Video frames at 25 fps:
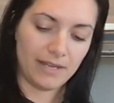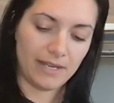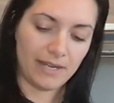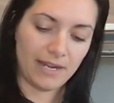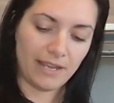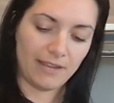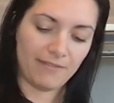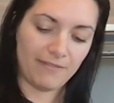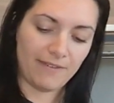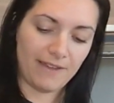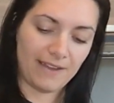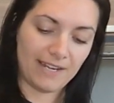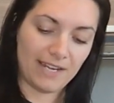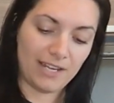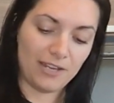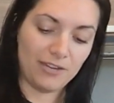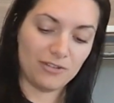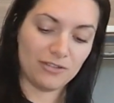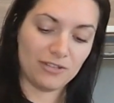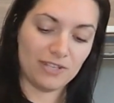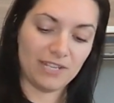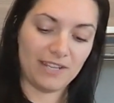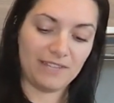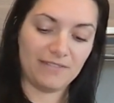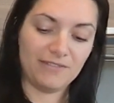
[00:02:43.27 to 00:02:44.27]
And I find I
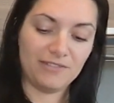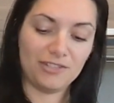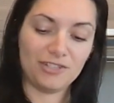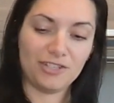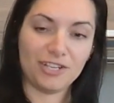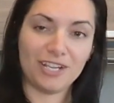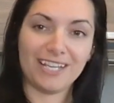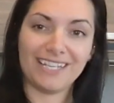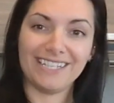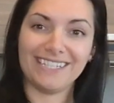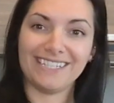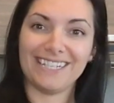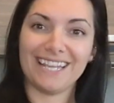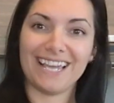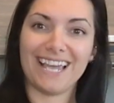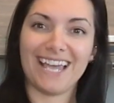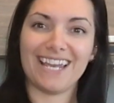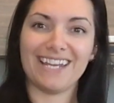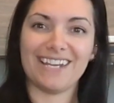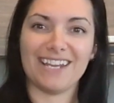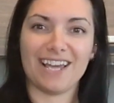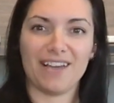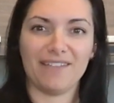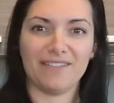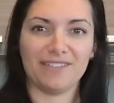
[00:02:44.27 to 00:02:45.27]
usually have just
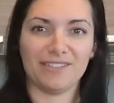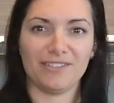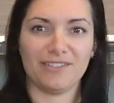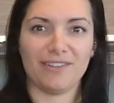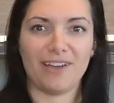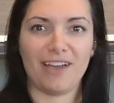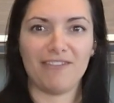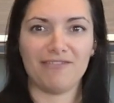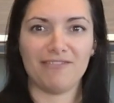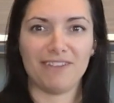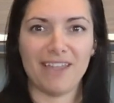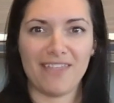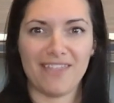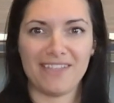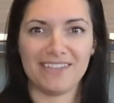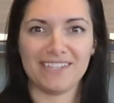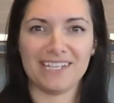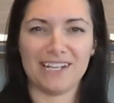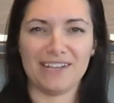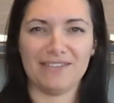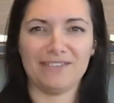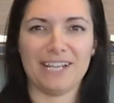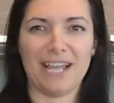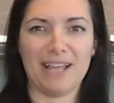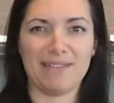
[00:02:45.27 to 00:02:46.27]
enough. So I've done this
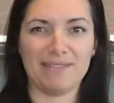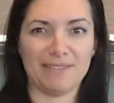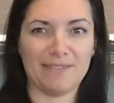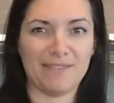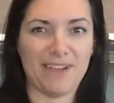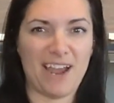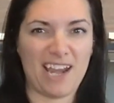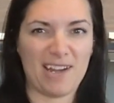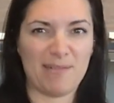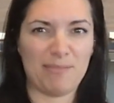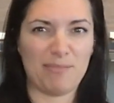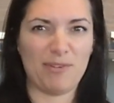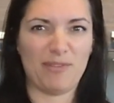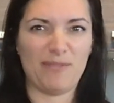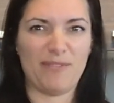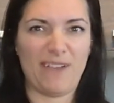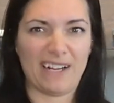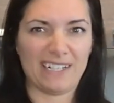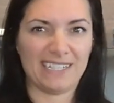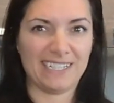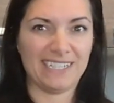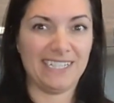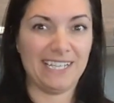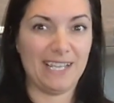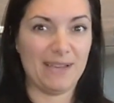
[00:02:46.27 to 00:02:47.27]
enough times, I've kind of
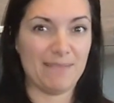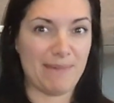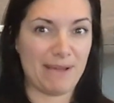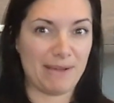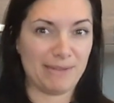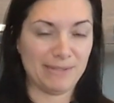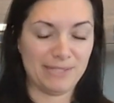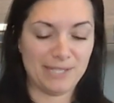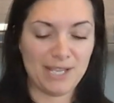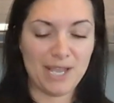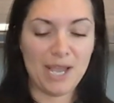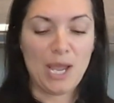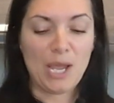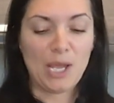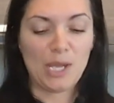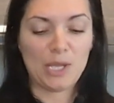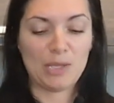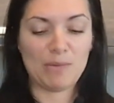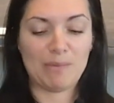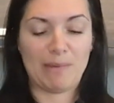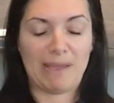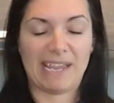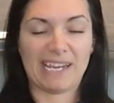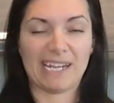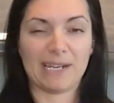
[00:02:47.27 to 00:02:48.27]
perfected the amounts.
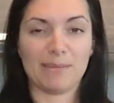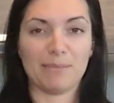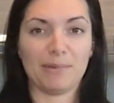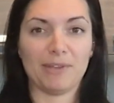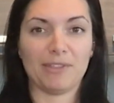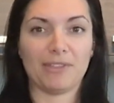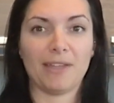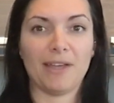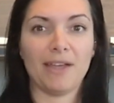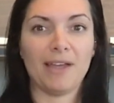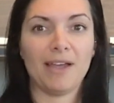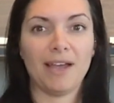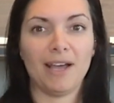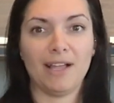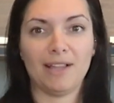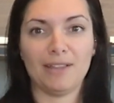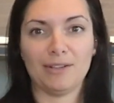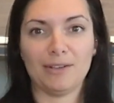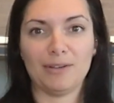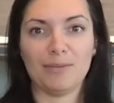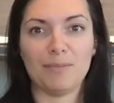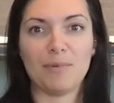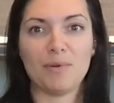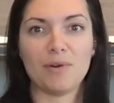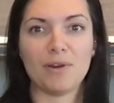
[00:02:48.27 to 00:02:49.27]
You might end up with a
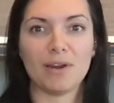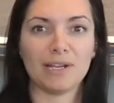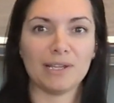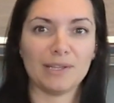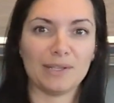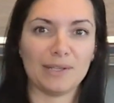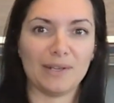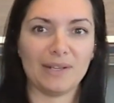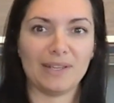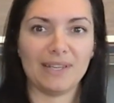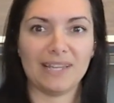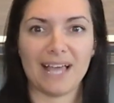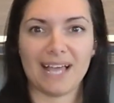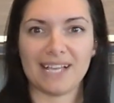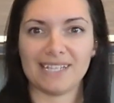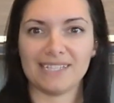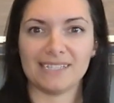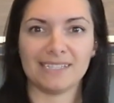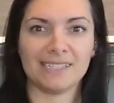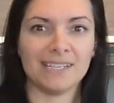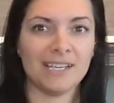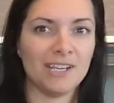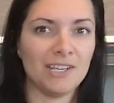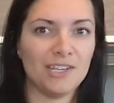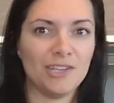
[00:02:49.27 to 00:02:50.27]
little more, a little less.
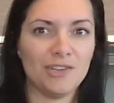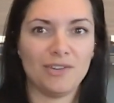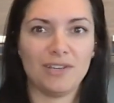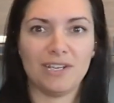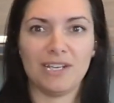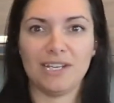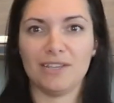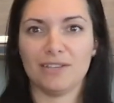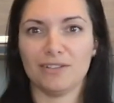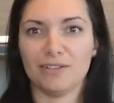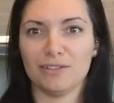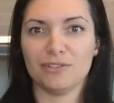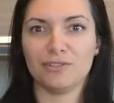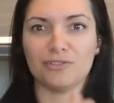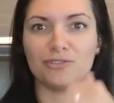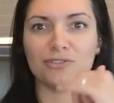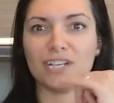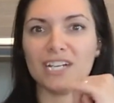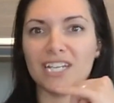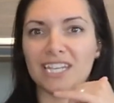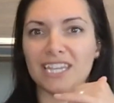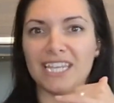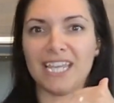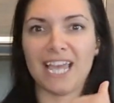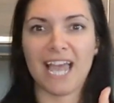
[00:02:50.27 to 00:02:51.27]
You can either
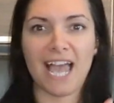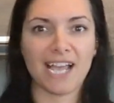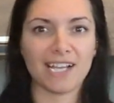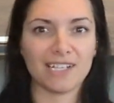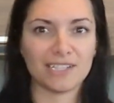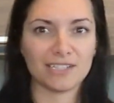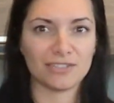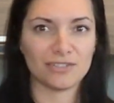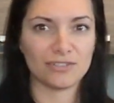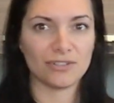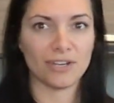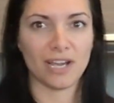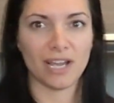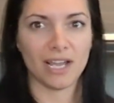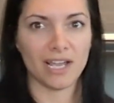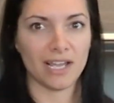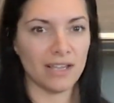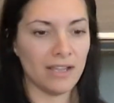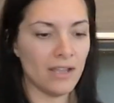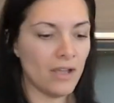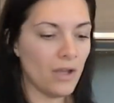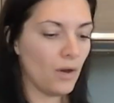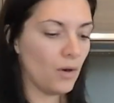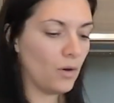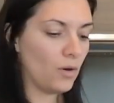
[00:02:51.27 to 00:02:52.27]
drink the
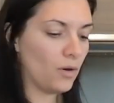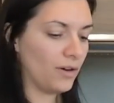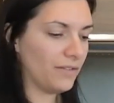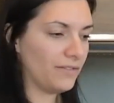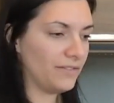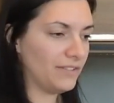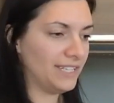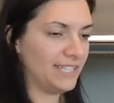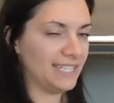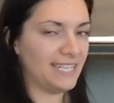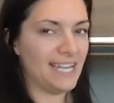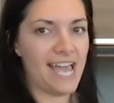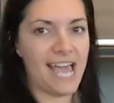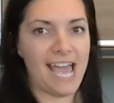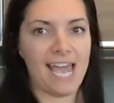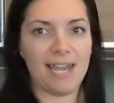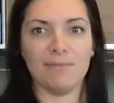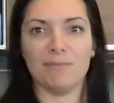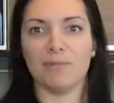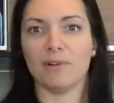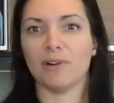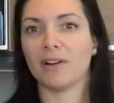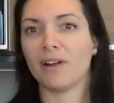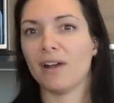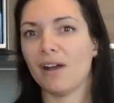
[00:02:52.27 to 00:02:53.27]
extra, or if you need to
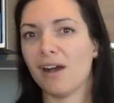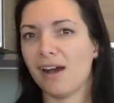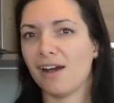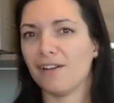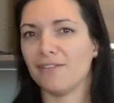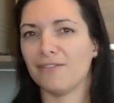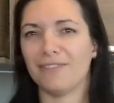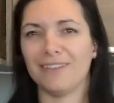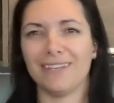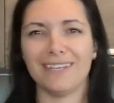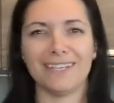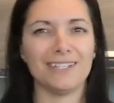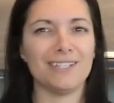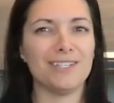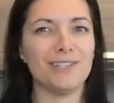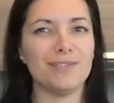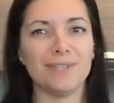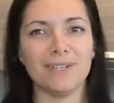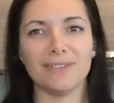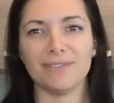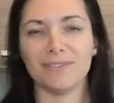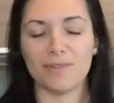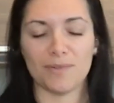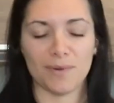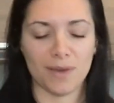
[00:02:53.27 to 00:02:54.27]
add more coffee, do
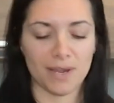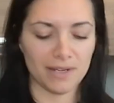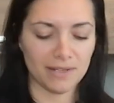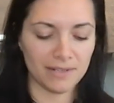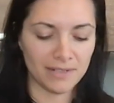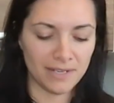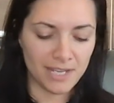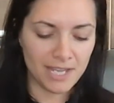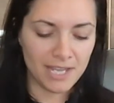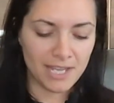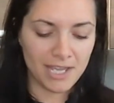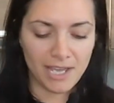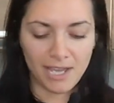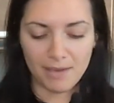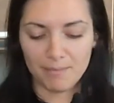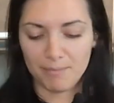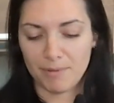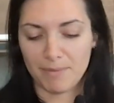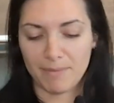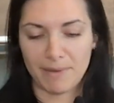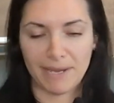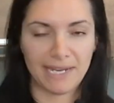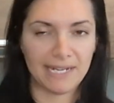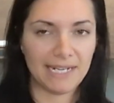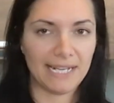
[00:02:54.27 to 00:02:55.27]
whatever you want.
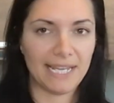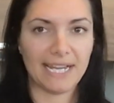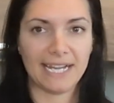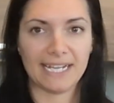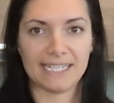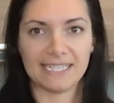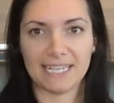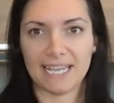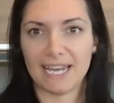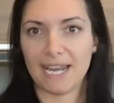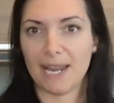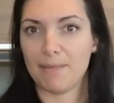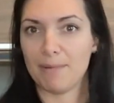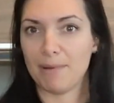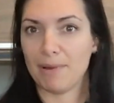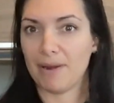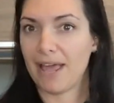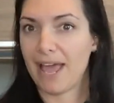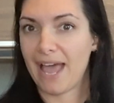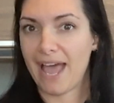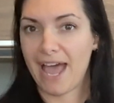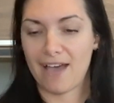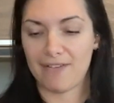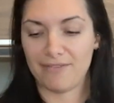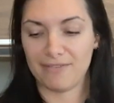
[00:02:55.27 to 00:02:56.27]
But mine, like I said,
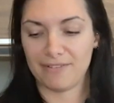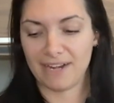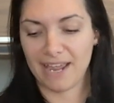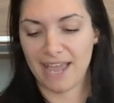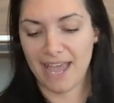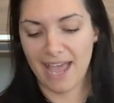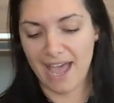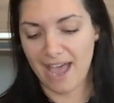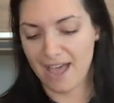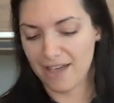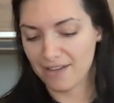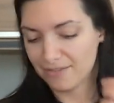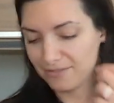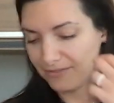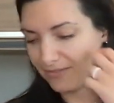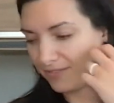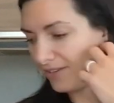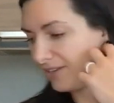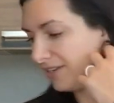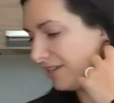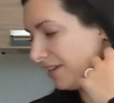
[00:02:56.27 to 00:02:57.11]
about half and half.